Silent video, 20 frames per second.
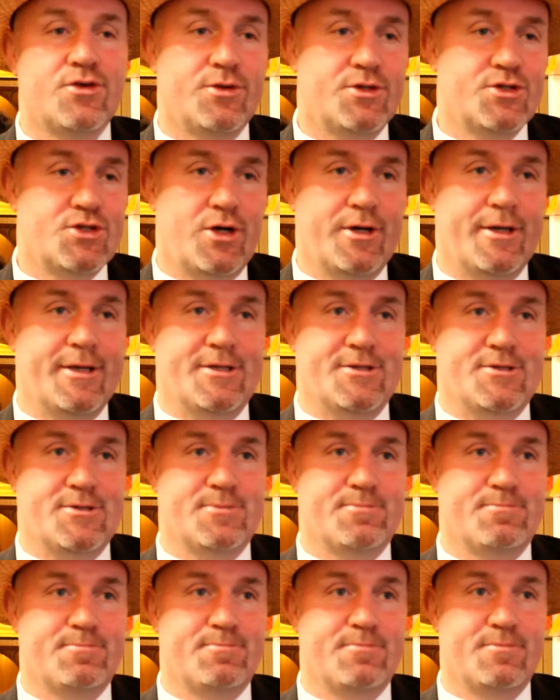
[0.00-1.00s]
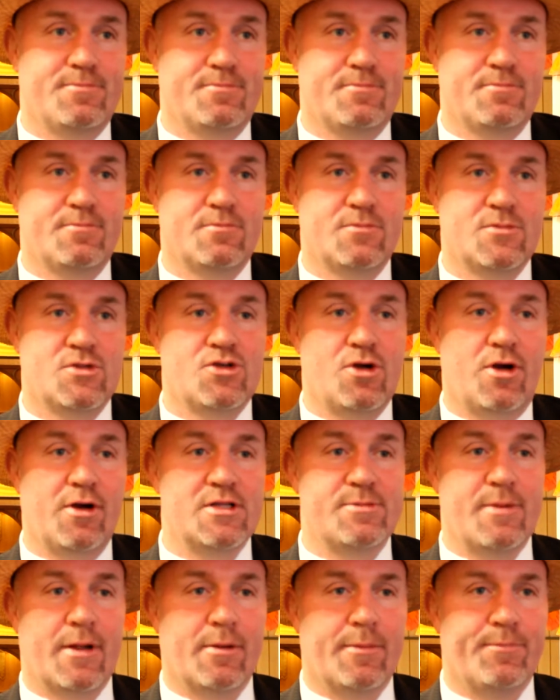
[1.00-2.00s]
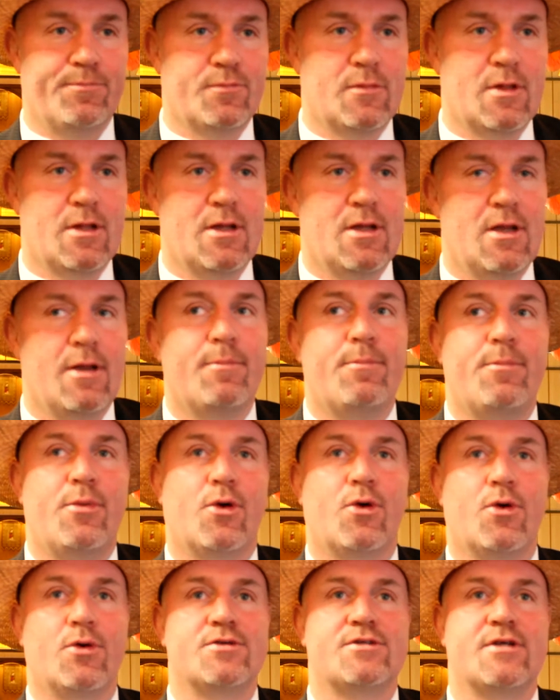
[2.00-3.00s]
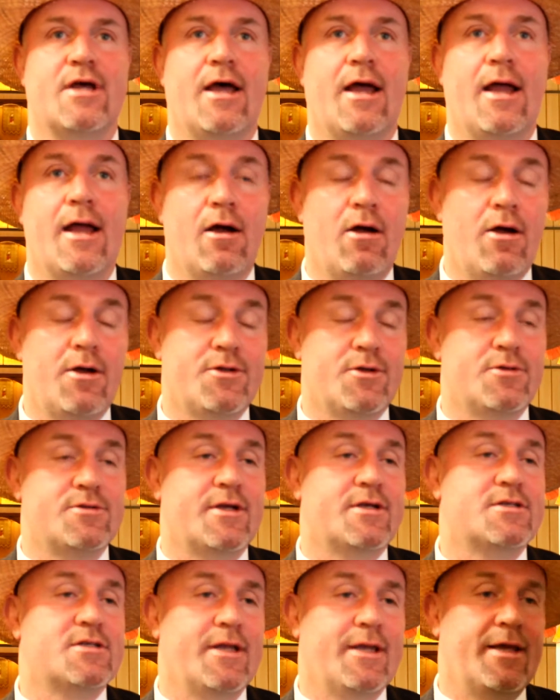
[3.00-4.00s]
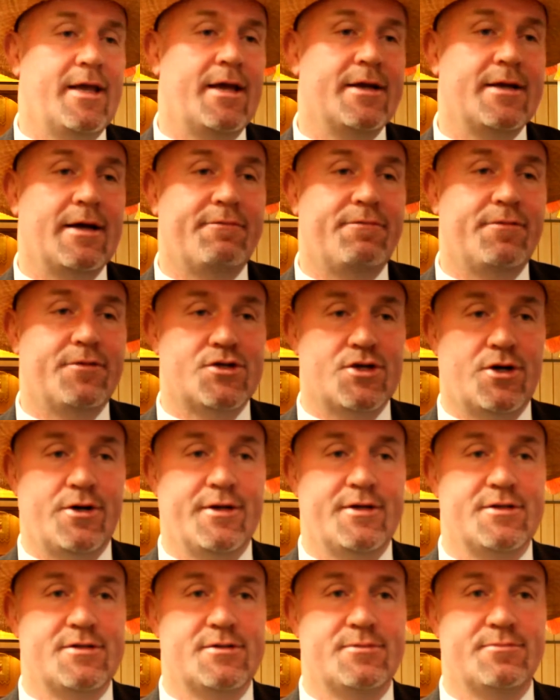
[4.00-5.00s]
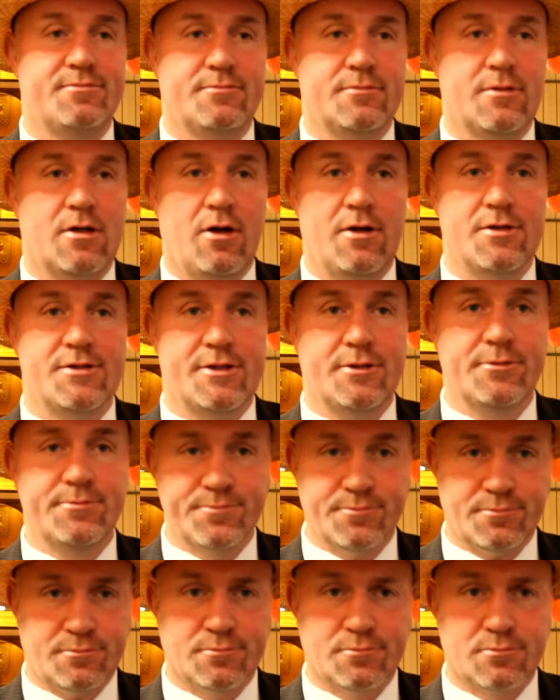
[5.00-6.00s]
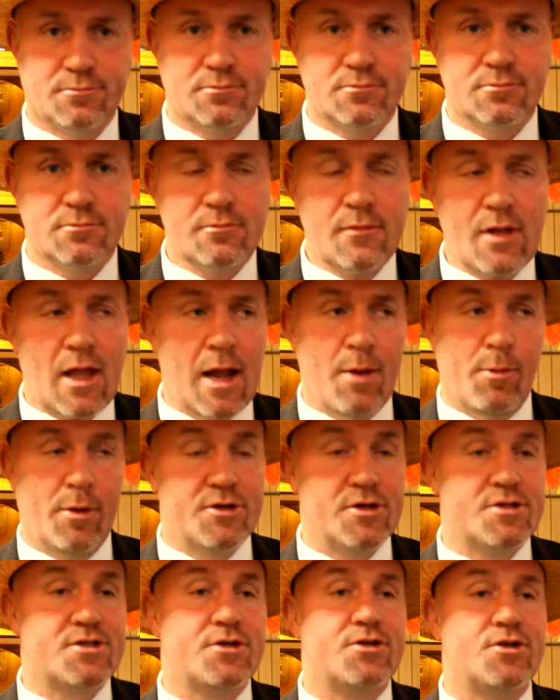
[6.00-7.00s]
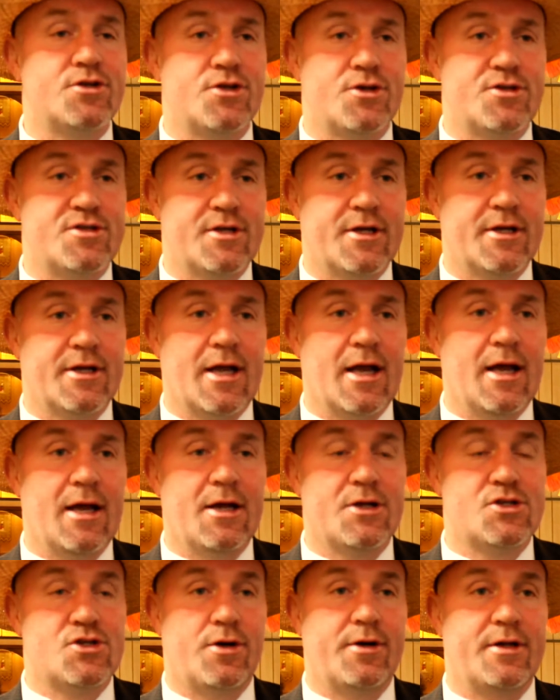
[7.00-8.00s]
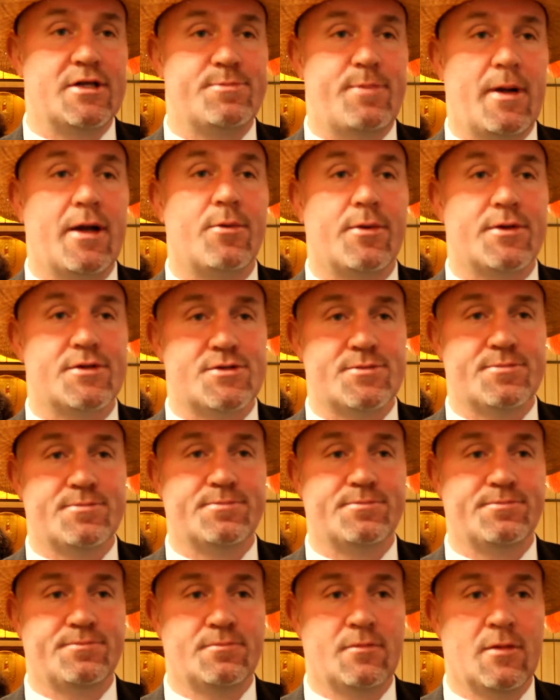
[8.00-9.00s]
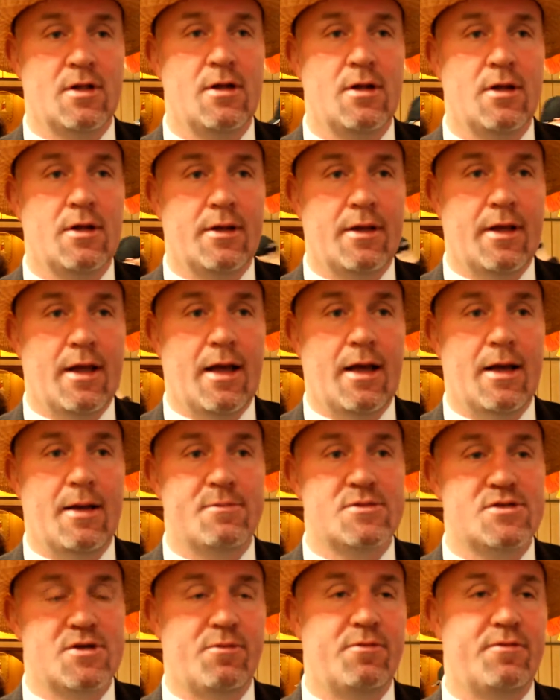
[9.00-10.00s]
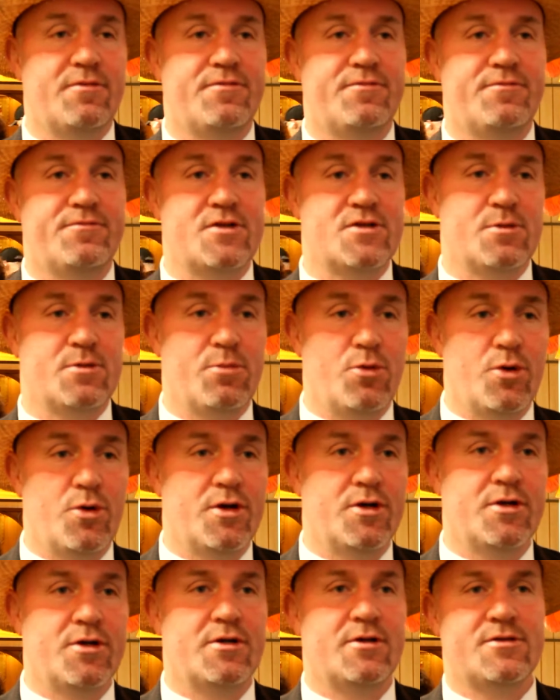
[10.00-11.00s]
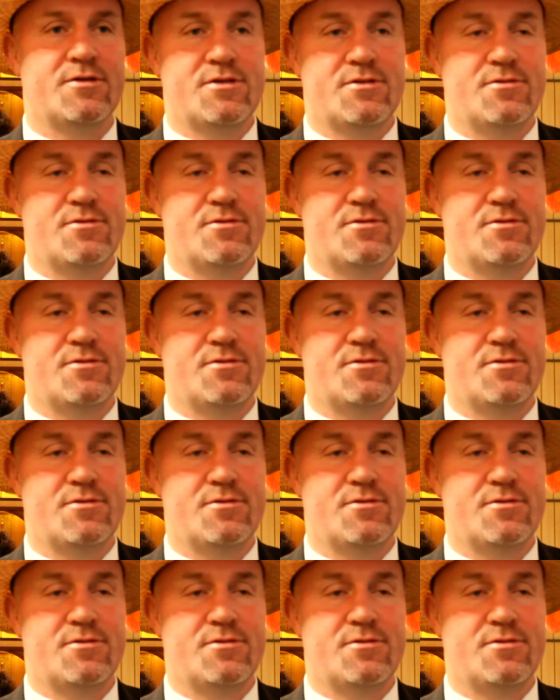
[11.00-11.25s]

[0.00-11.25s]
doing Chinese. Chinese food. Because uh, our hotel's actually geared up for the Chinese clientele. Yeah. And we're just introducing uh, Chinese banquets. Oh, Um, so we've just imported a,